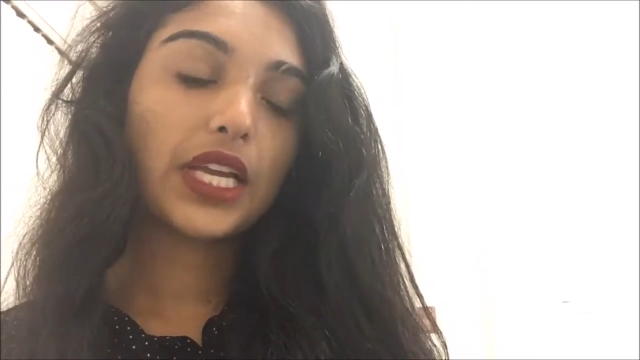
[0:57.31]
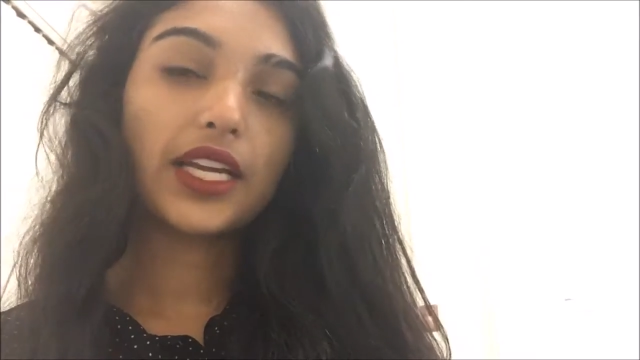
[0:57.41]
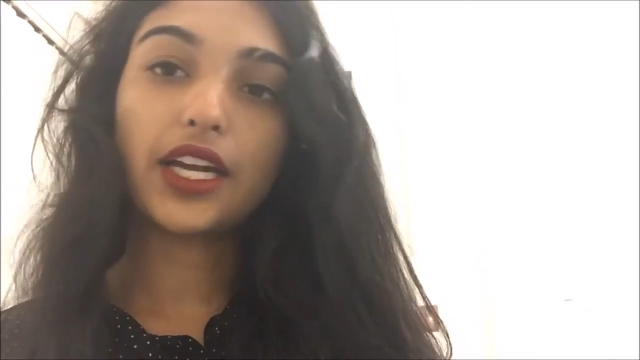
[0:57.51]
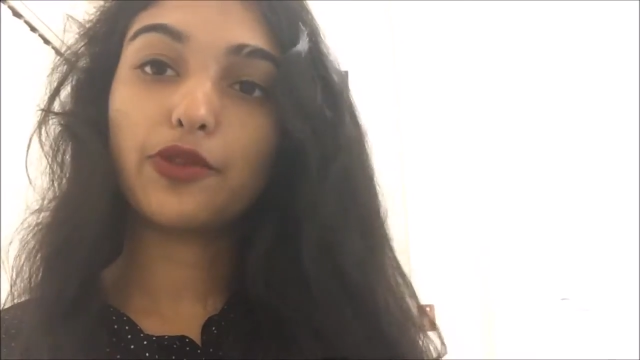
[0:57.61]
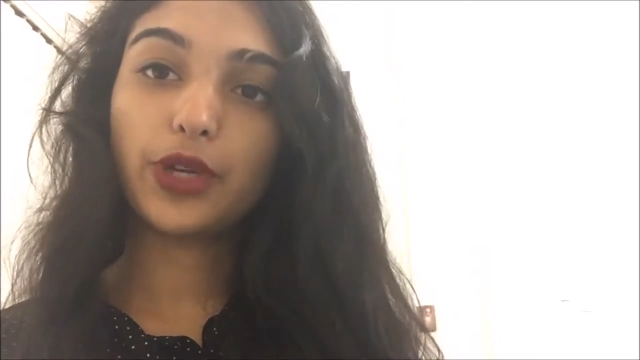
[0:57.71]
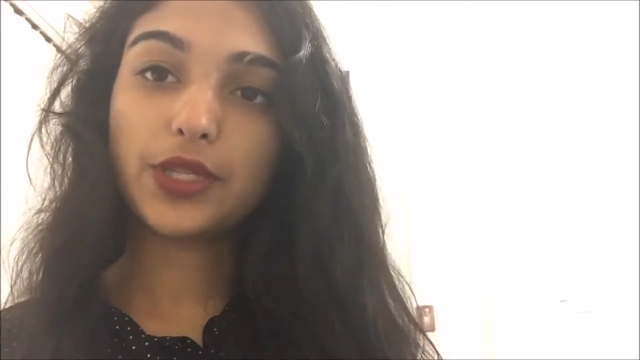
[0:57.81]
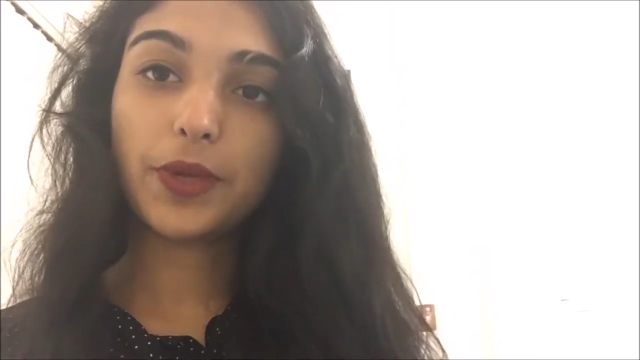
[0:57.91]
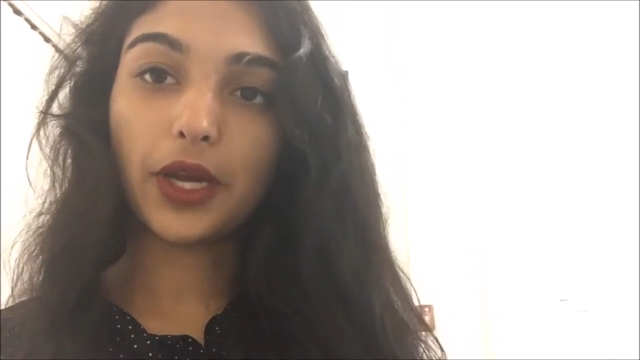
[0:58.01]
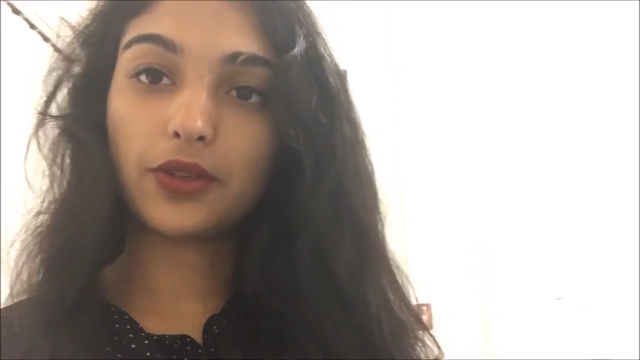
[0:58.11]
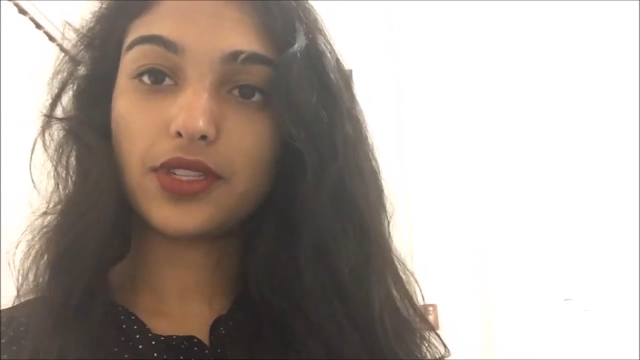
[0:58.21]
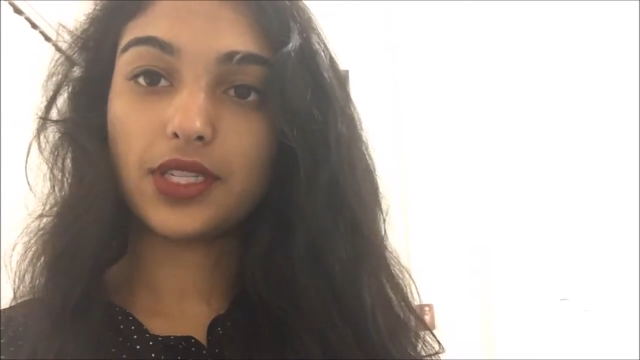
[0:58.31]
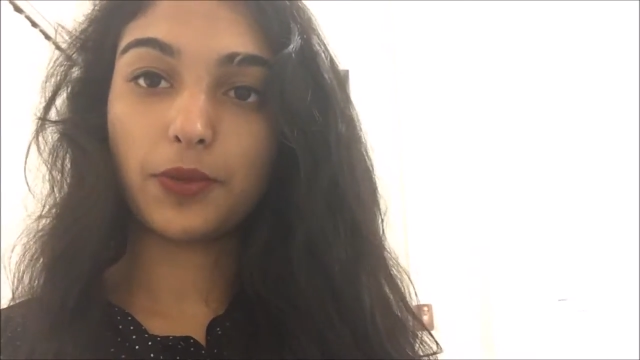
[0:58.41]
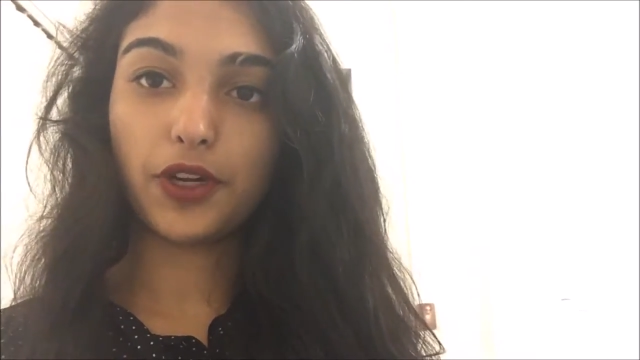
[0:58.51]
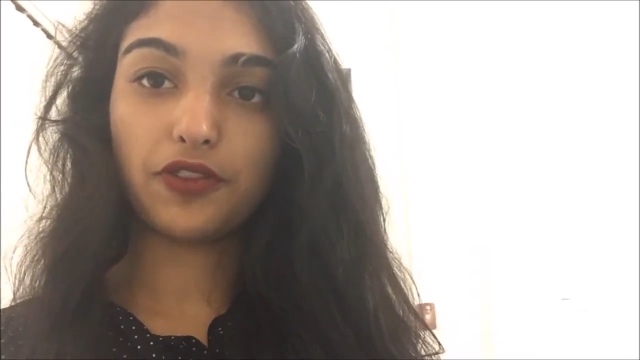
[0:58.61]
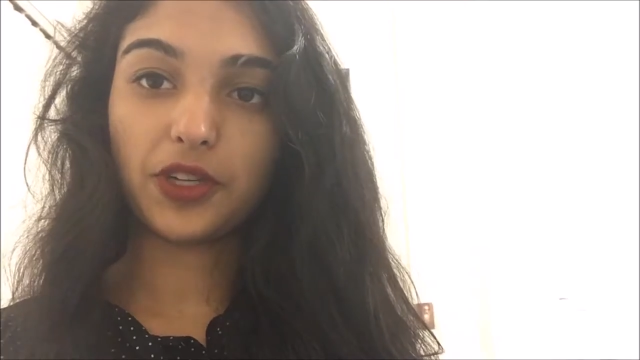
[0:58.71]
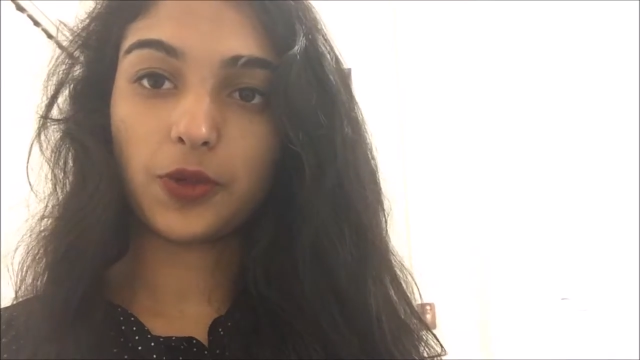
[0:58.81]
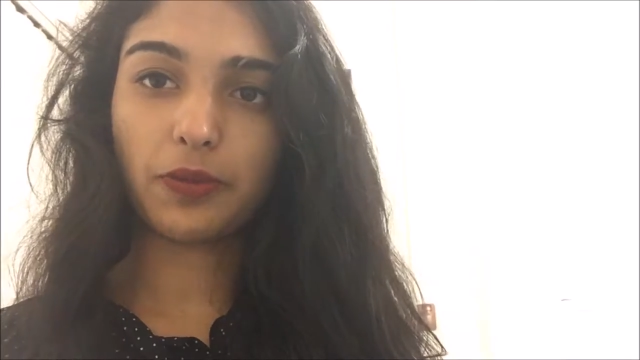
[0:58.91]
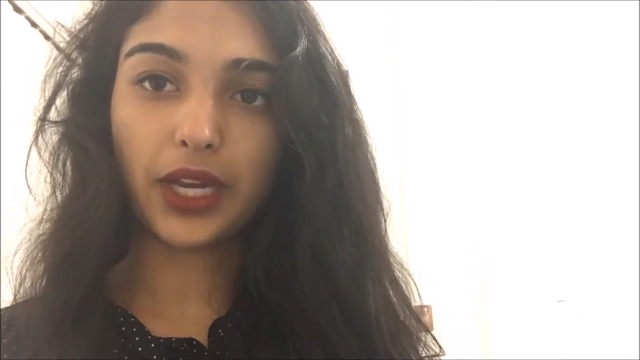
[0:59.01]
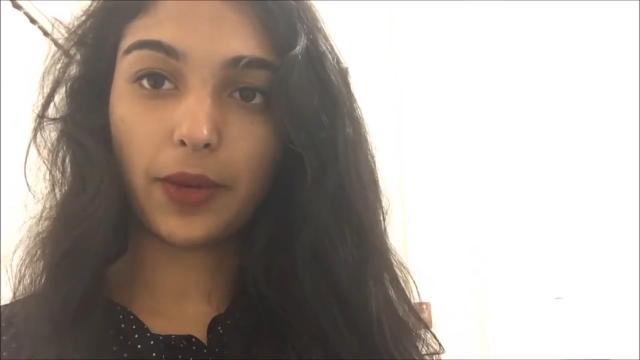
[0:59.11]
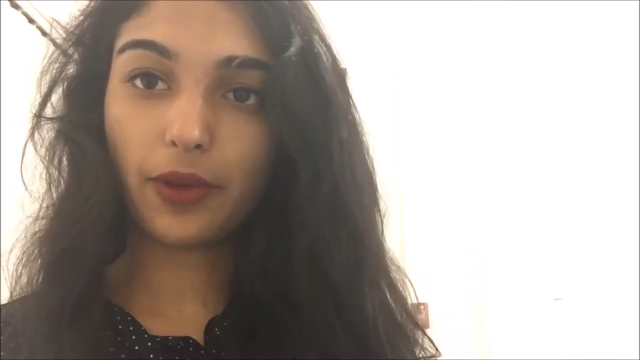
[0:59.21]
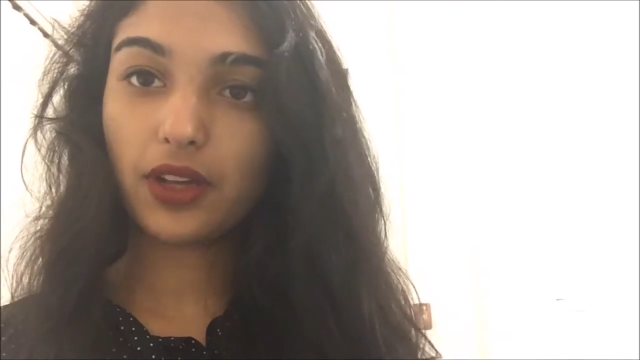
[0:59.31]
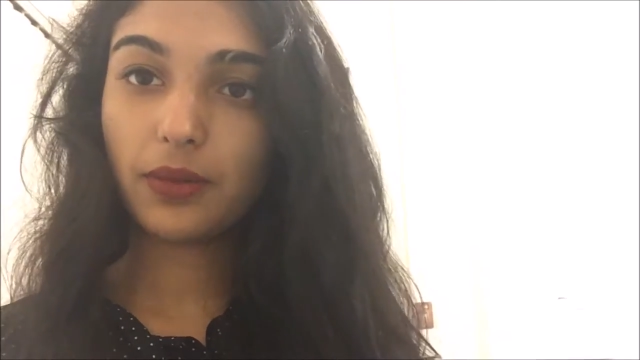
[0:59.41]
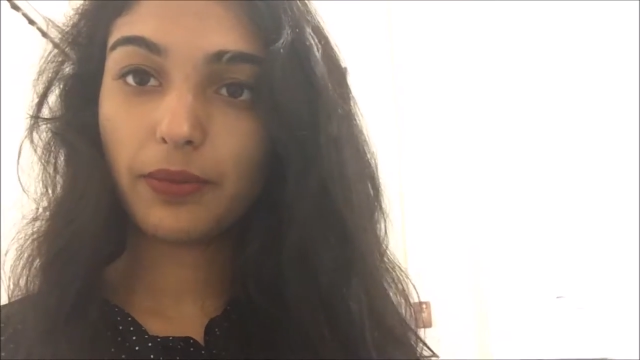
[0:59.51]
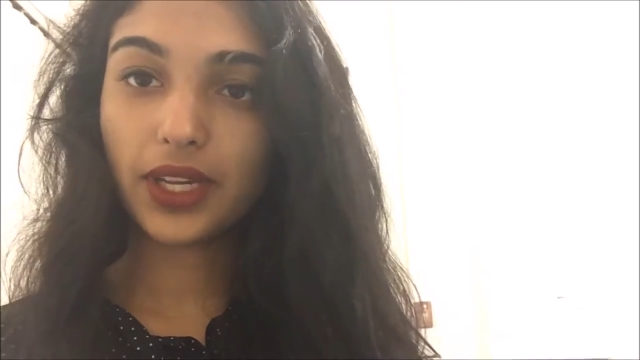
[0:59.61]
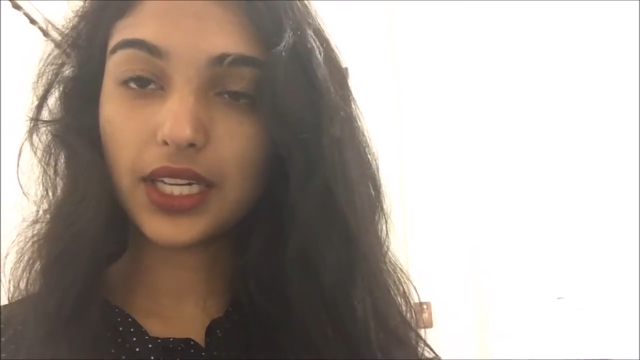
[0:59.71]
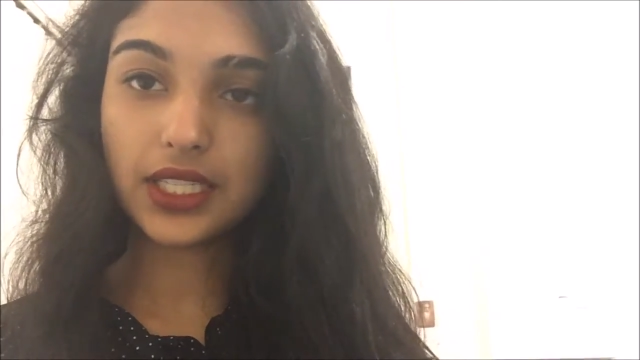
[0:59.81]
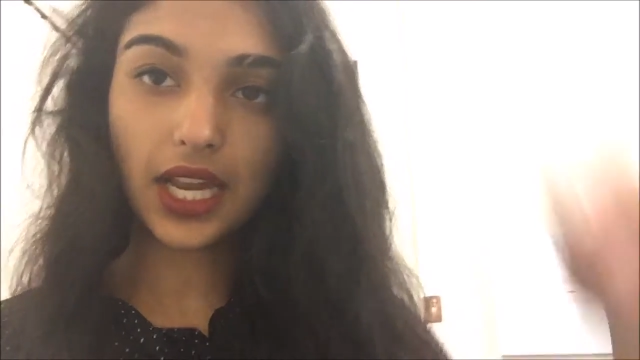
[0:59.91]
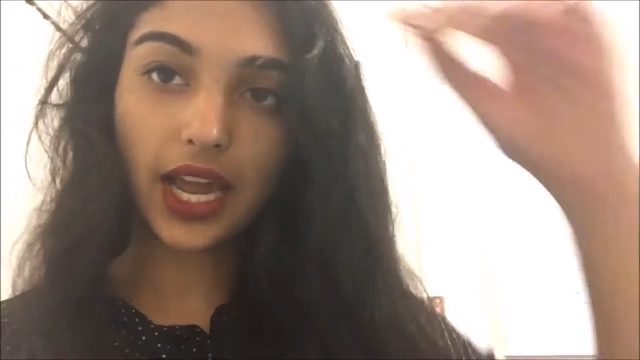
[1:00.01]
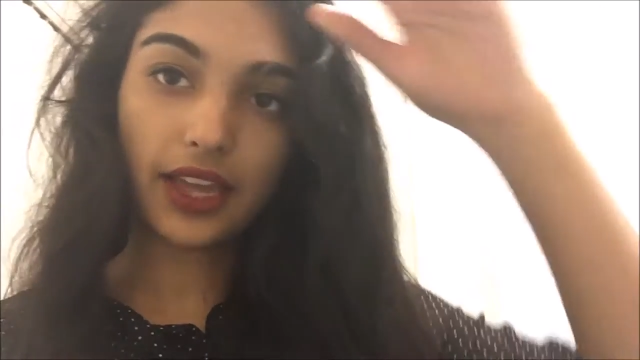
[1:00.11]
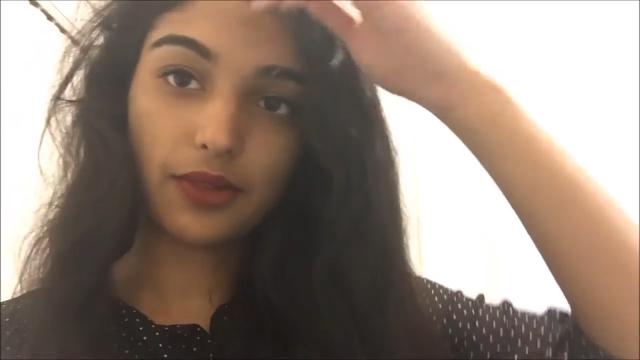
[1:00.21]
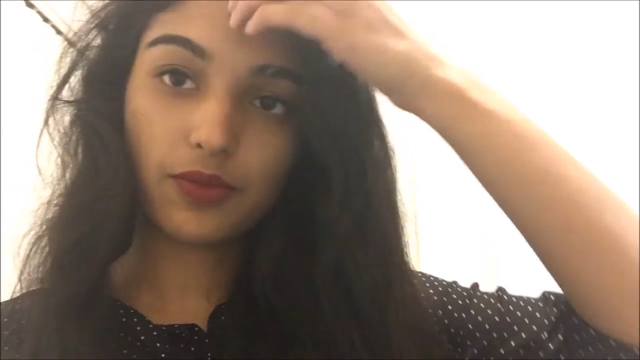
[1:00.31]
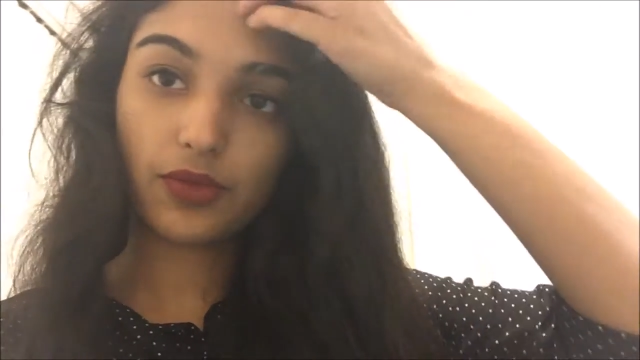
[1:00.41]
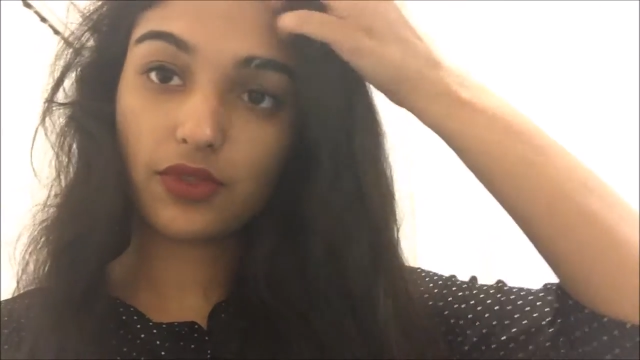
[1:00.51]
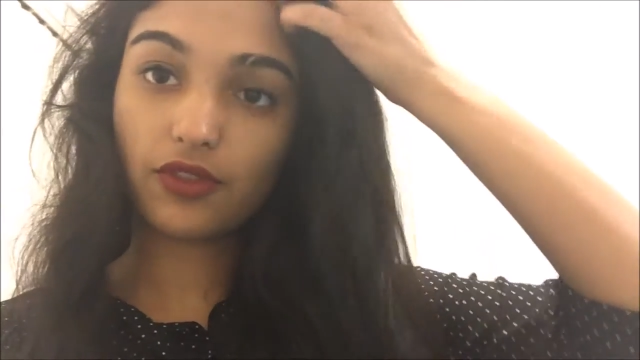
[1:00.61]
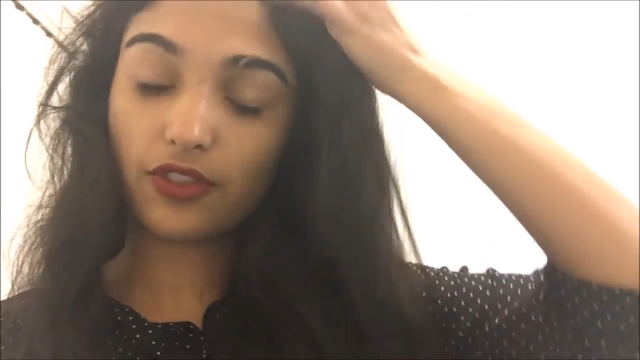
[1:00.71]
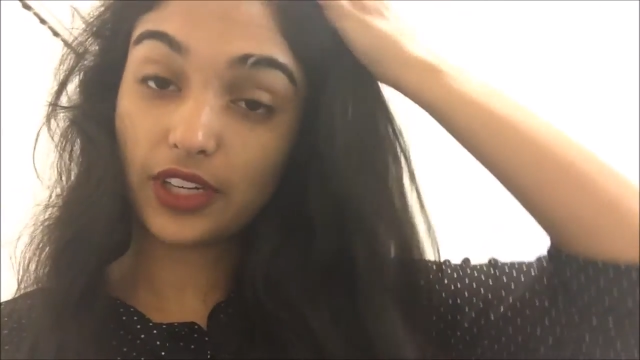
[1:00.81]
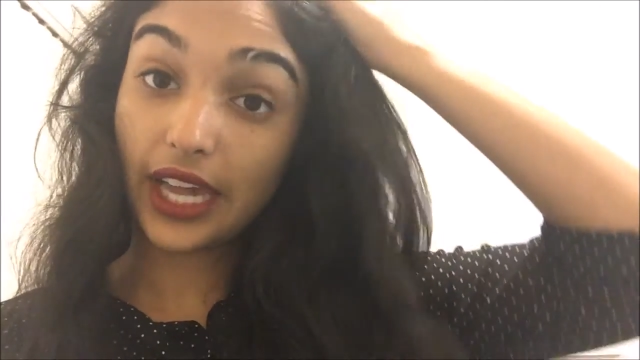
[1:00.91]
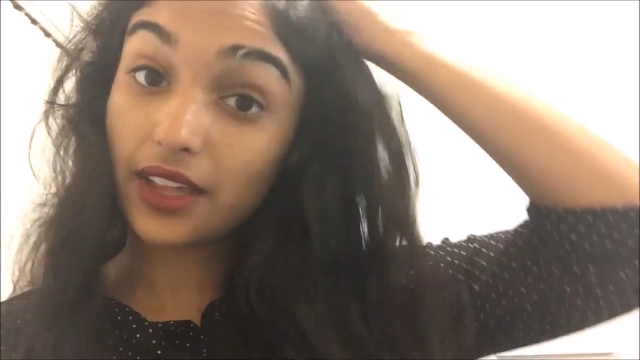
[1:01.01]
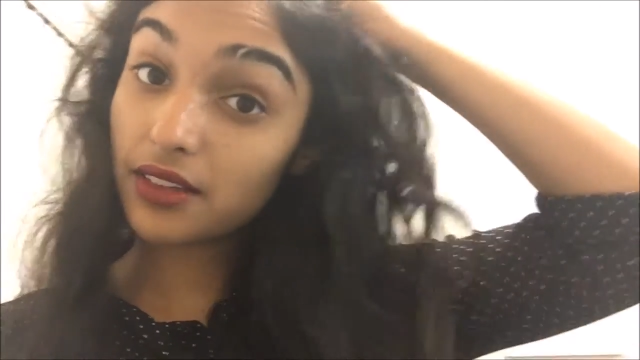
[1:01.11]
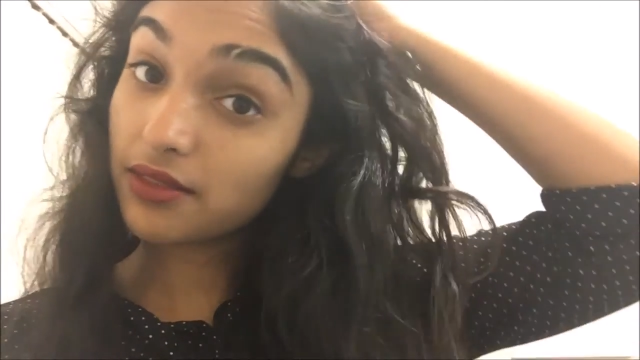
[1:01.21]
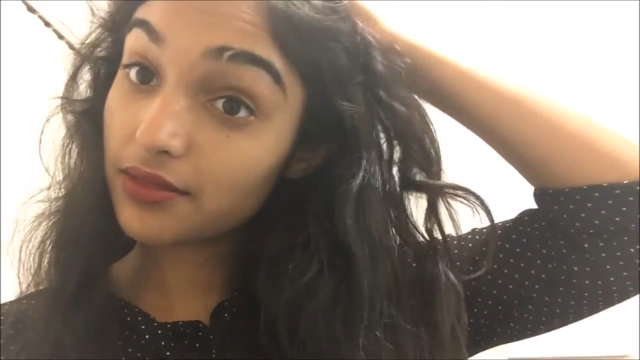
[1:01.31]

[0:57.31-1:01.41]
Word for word: It kind of weirds me out to see my own face with makeup on, because I forget